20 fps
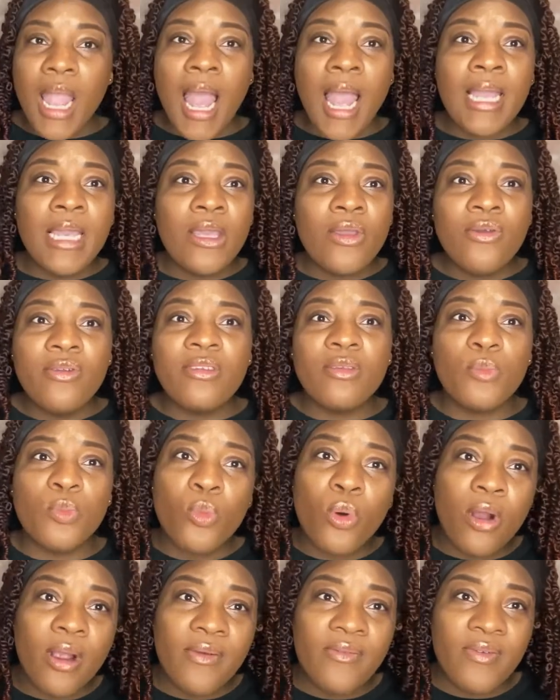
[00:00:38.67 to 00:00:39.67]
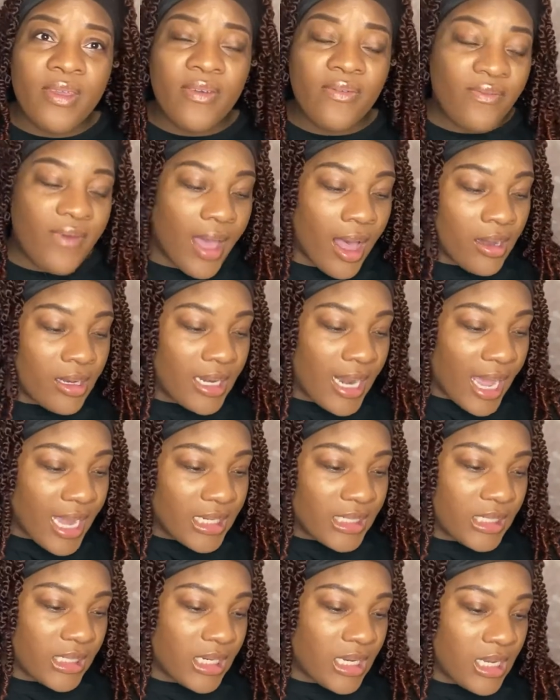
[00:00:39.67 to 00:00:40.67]
I use Morphe
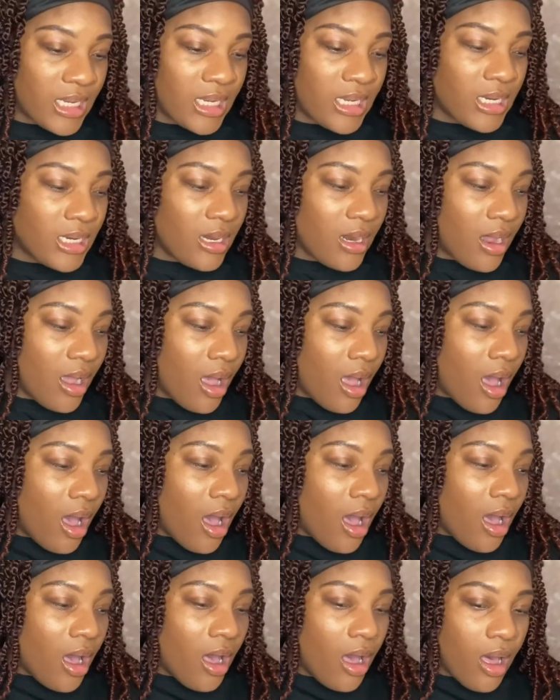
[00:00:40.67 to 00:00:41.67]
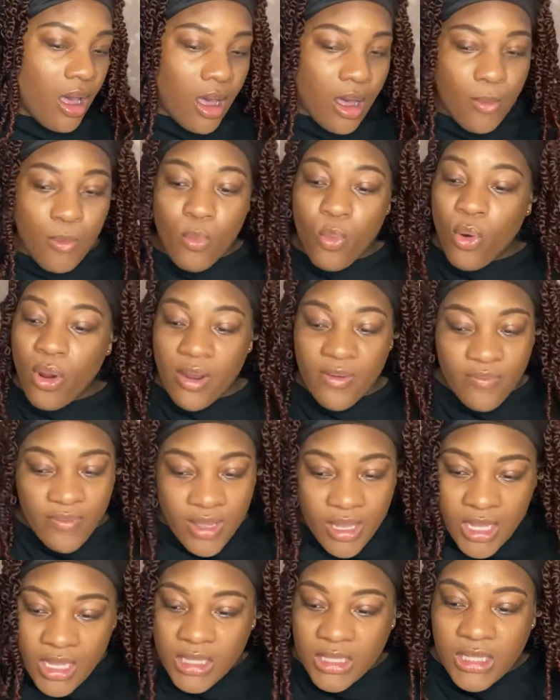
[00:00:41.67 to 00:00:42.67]
foundation, Morphe
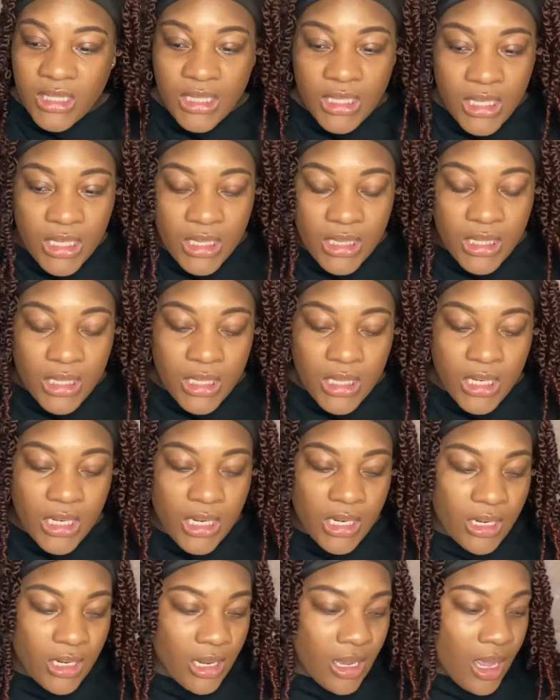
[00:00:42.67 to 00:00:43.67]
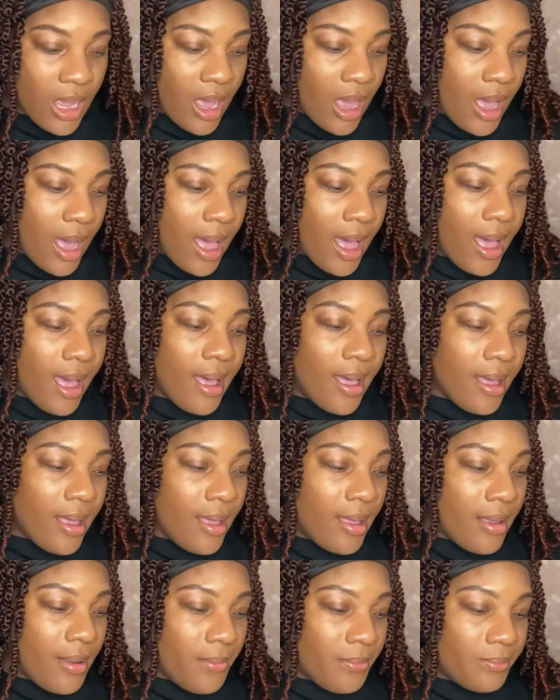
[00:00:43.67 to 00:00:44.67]
concealer.
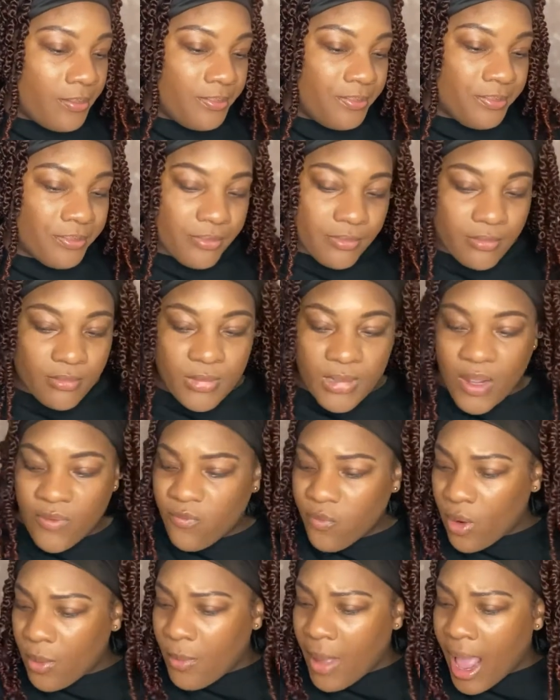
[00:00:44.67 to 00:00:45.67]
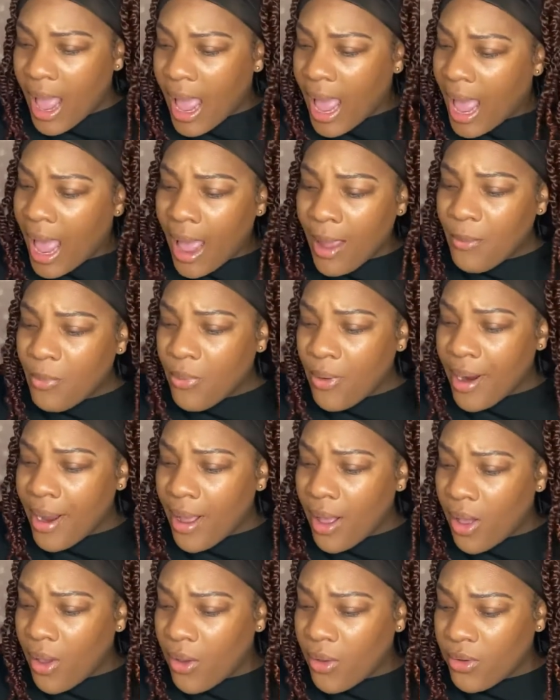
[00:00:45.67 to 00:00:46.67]
For my
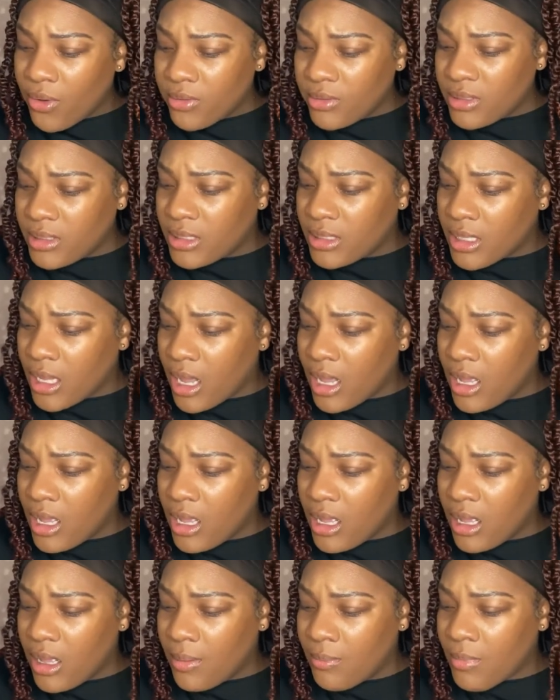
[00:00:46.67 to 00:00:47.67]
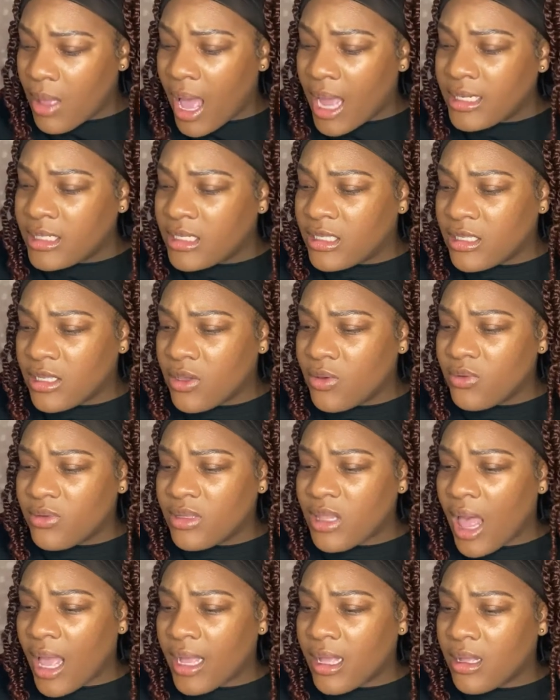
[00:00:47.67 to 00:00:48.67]
eyebrows, I just use
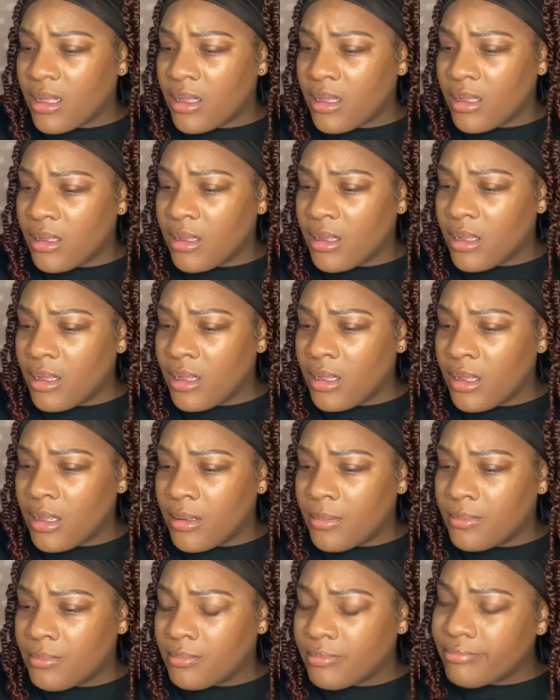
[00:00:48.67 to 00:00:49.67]
like a